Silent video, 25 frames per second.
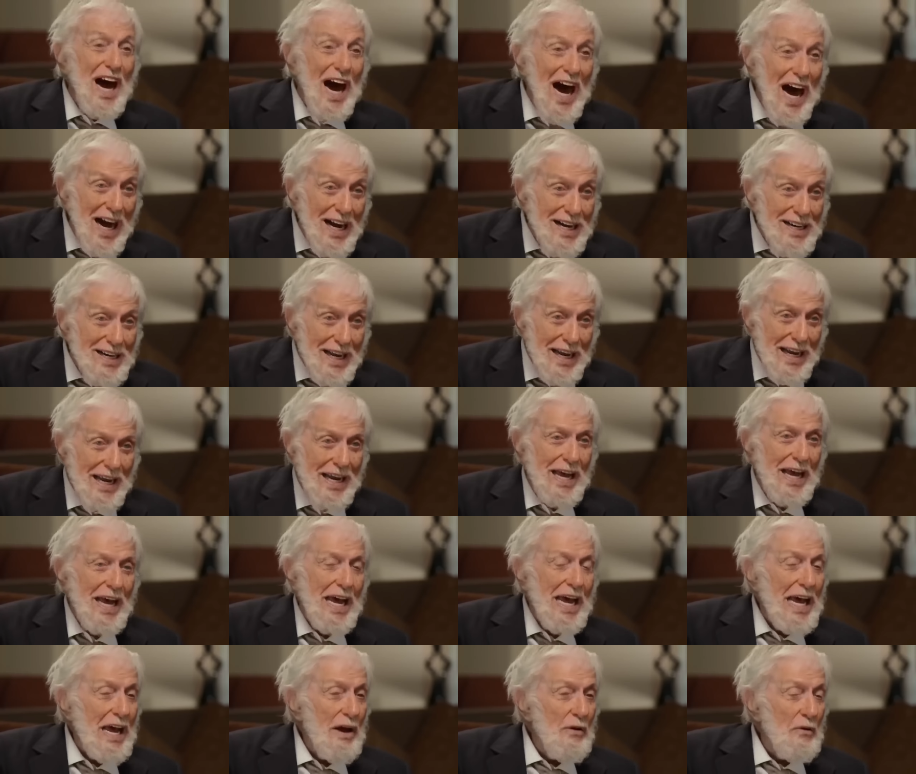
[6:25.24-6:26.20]
understood the
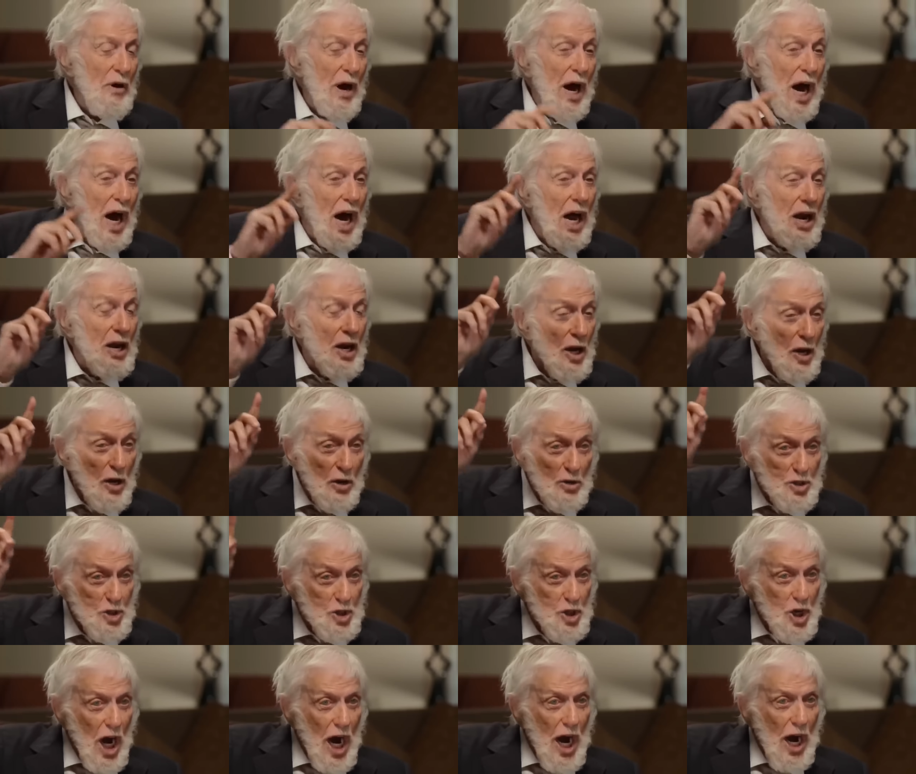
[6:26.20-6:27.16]
gravity of the
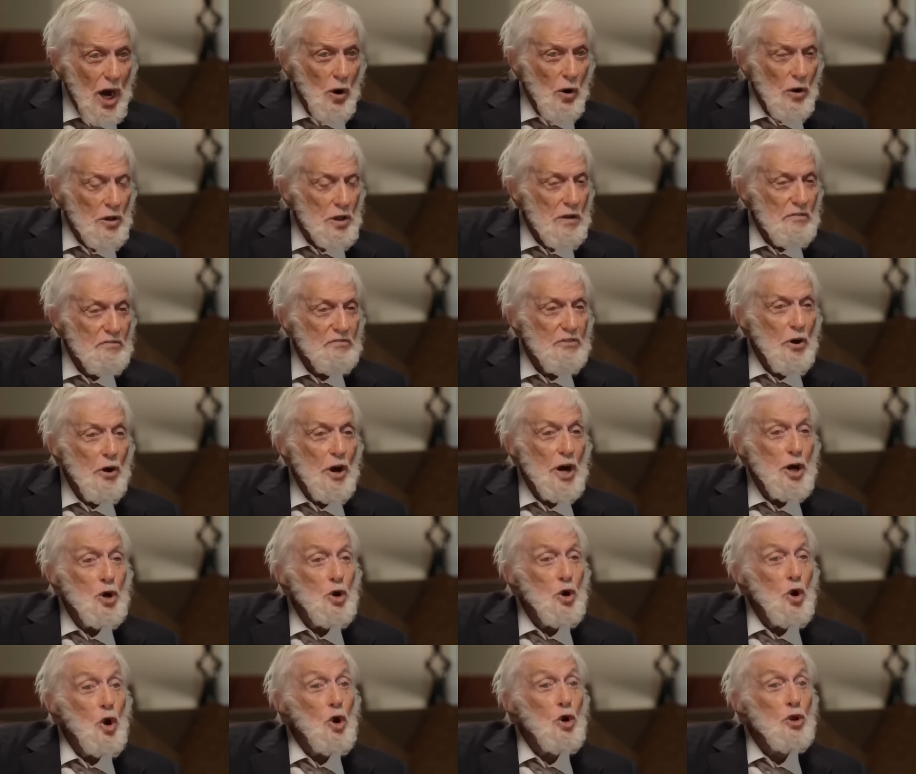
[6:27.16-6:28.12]
situation
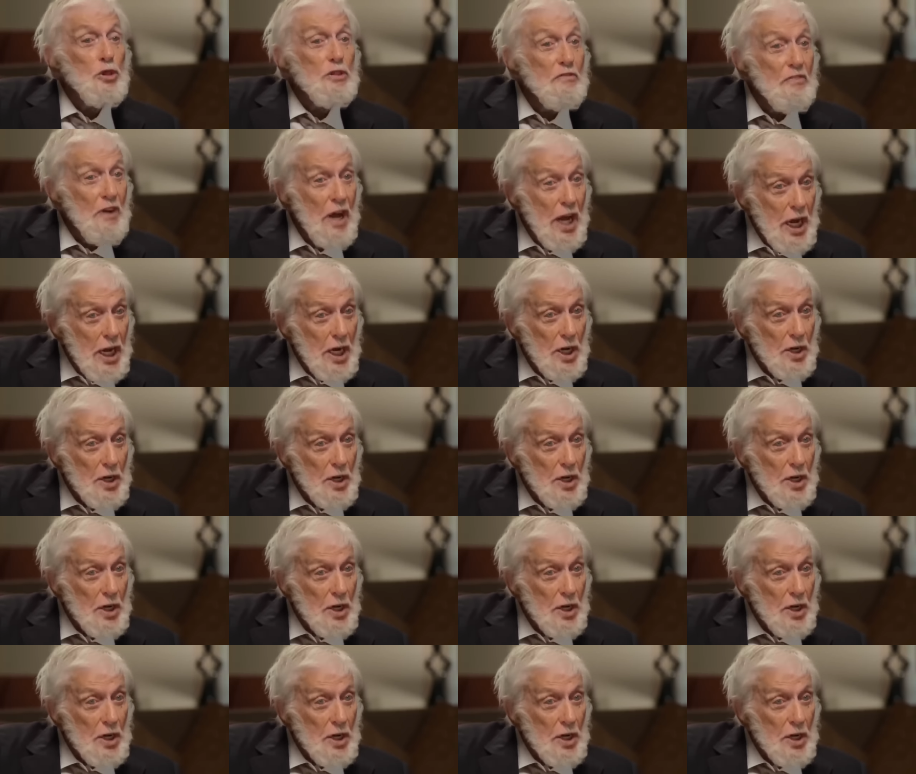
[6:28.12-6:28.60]
and offered his